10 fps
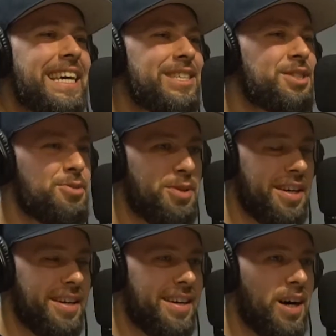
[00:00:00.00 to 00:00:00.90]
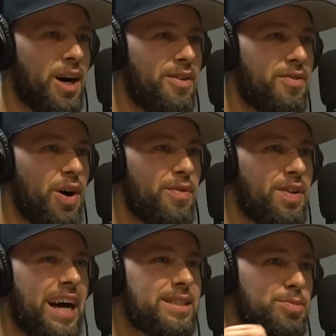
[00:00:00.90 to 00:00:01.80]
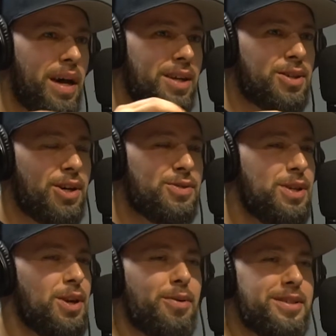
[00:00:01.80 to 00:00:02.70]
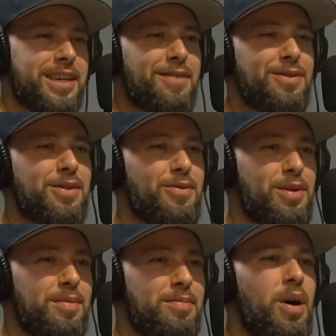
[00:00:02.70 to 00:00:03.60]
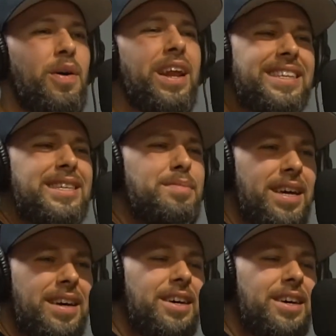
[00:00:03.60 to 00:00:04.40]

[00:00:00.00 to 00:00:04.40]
in the history of of cosmetic surgery, no one's ever listen. Listen, oh, no, listen to me.